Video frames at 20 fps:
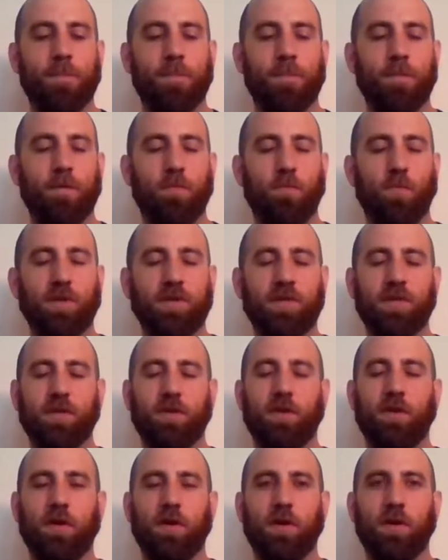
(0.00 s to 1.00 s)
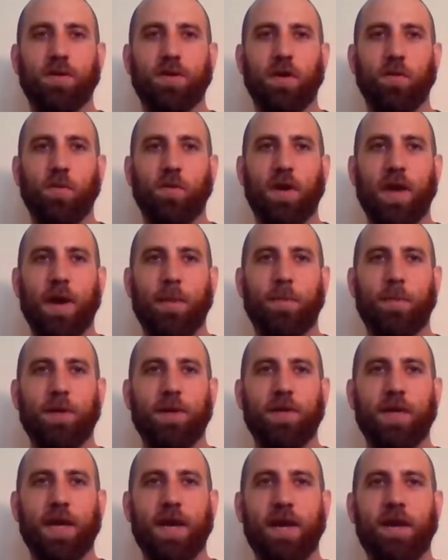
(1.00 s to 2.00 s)
What's it called? What happened
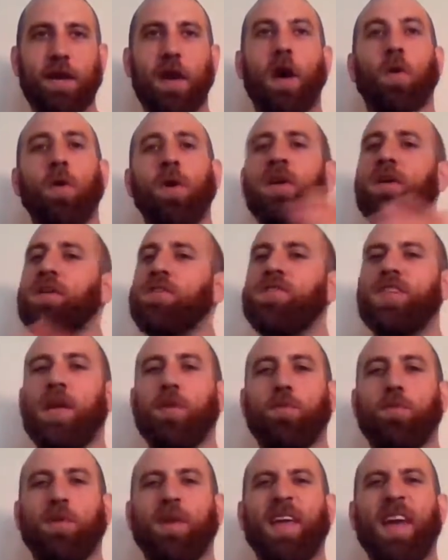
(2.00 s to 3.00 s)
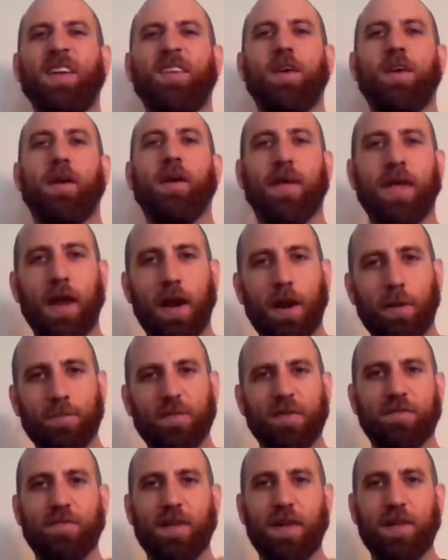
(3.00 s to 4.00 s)
in the end? Oh, Seth would get up,
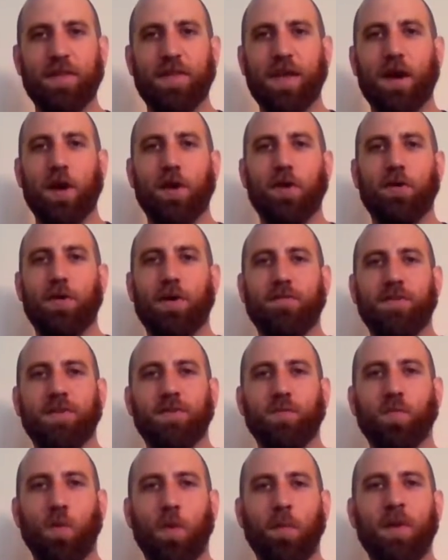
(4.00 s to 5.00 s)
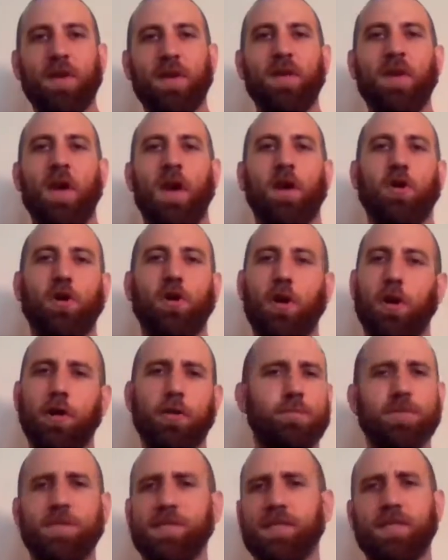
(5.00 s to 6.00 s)
defend the honor of his woman,
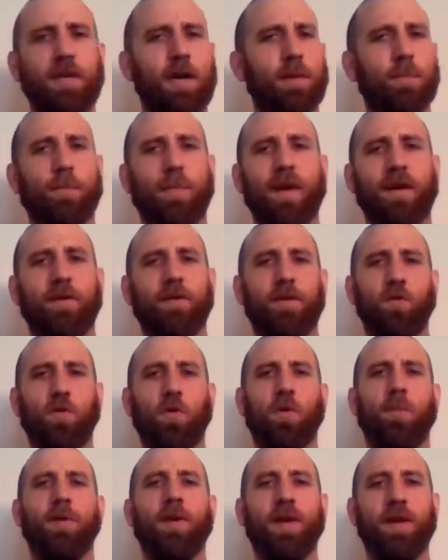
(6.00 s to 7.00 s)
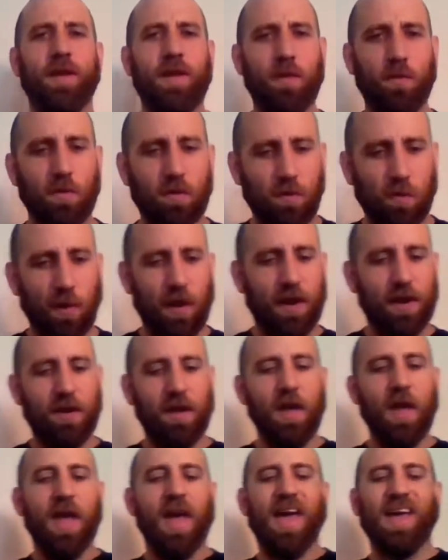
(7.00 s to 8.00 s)
curb stomp Baron Corbin, and he would win
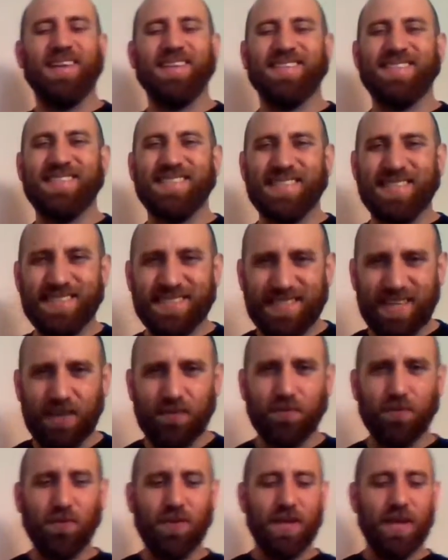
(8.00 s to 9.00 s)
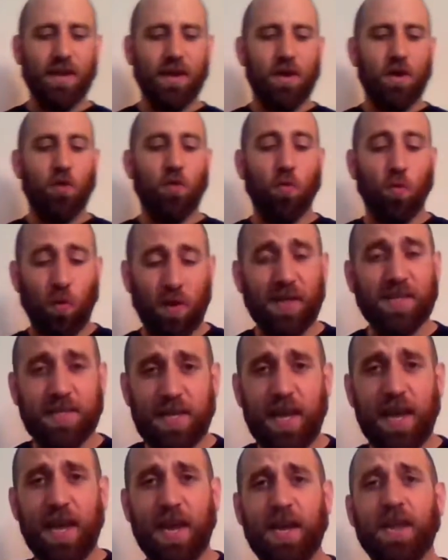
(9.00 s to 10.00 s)
and successfully
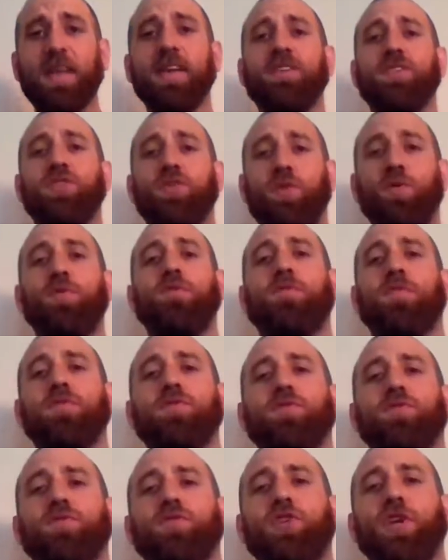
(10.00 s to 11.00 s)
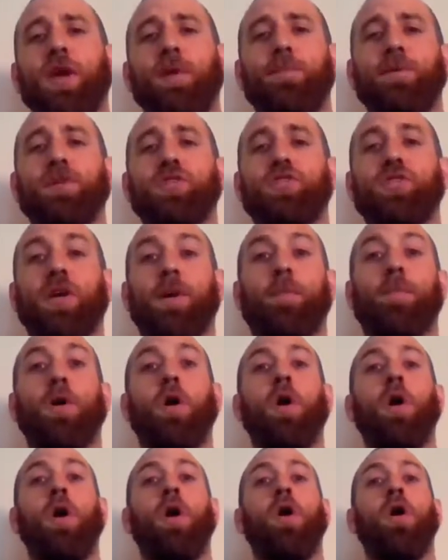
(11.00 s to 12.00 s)
retain his Universal Championship
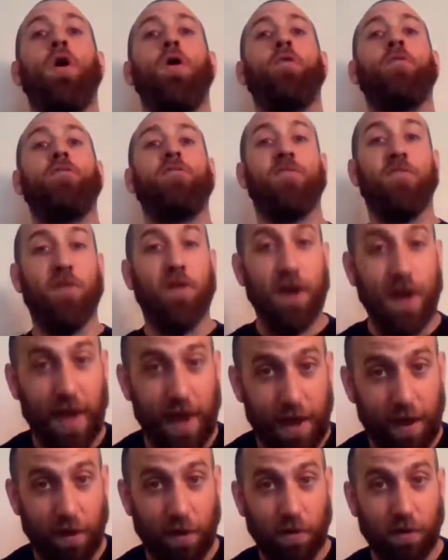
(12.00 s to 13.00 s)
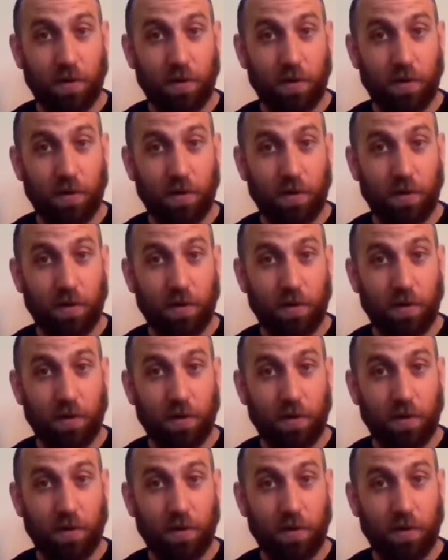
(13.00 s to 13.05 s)
for now.